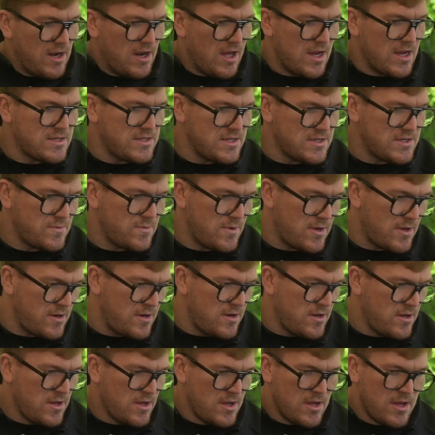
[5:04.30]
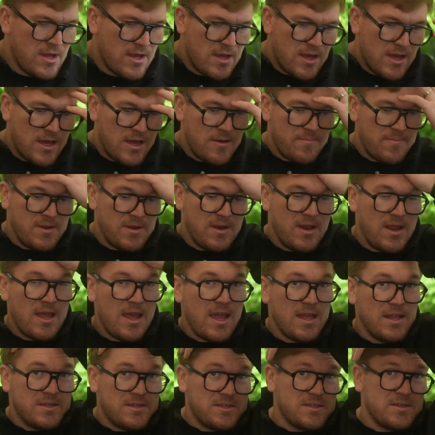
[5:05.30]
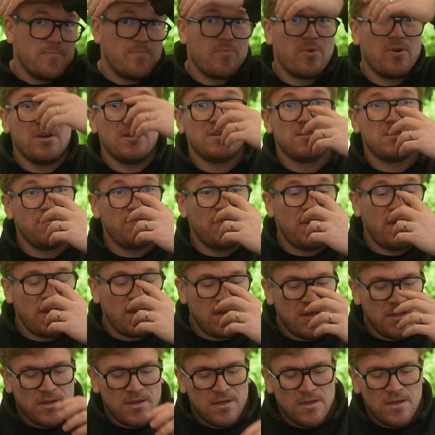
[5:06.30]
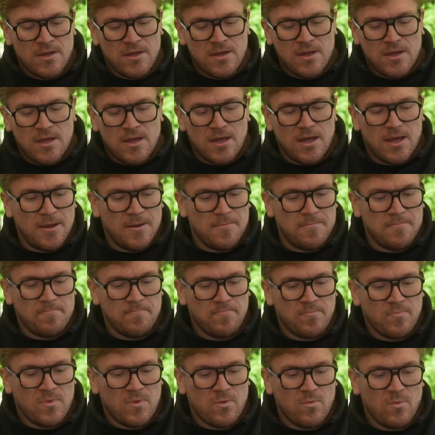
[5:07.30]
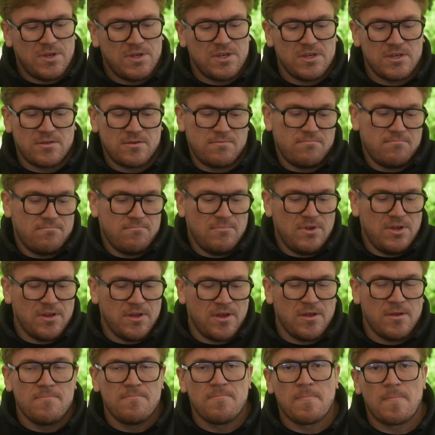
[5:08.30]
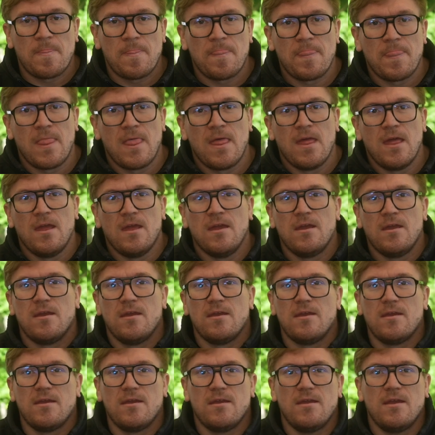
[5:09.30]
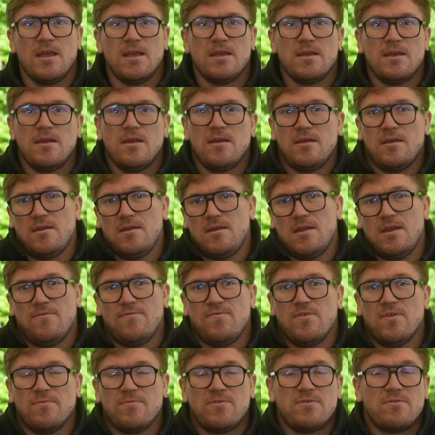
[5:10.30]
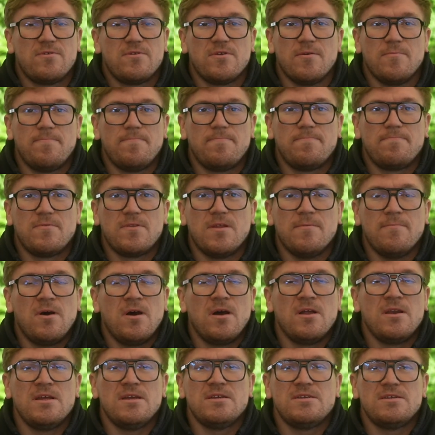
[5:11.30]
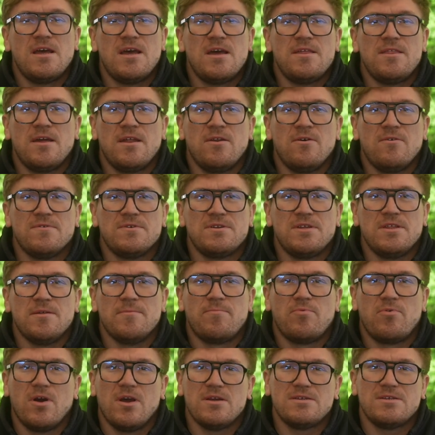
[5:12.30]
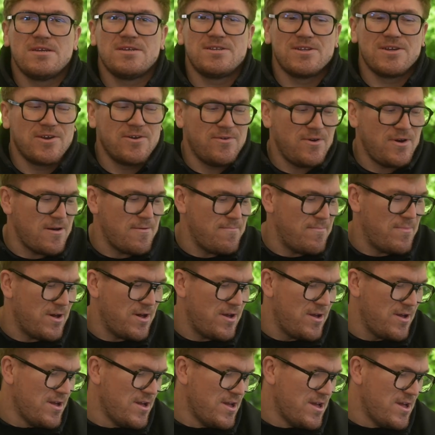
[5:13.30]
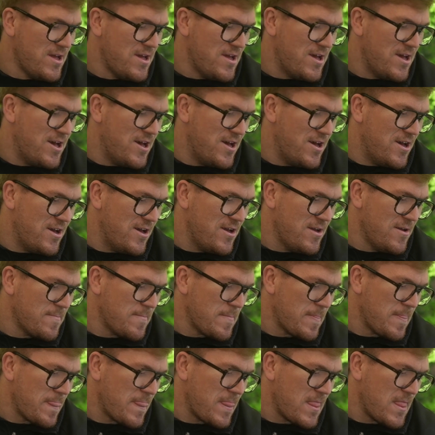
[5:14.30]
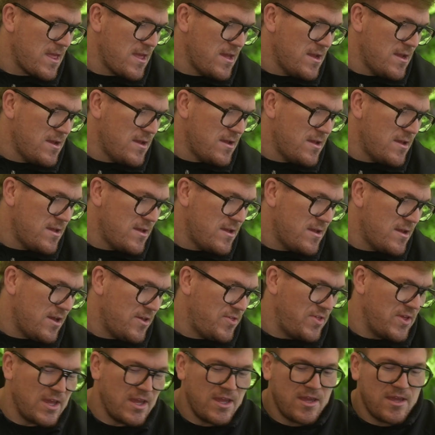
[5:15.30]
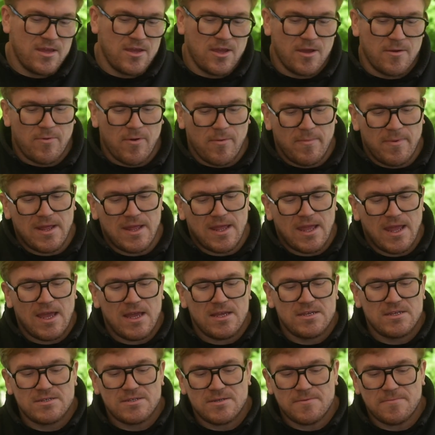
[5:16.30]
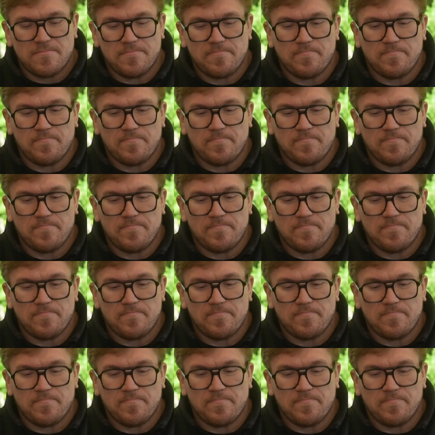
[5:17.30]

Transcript: likes this one, and hence the price of it, which is, you know, if the demand is there, then obviously the price has to go up. But I think you can probably guess.